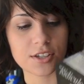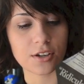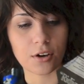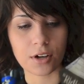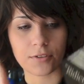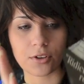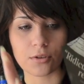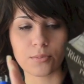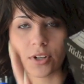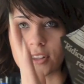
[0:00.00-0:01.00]
so if
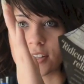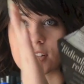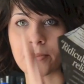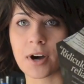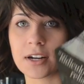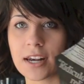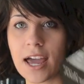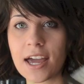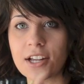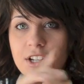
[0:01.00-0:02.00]
you put this up on an edge,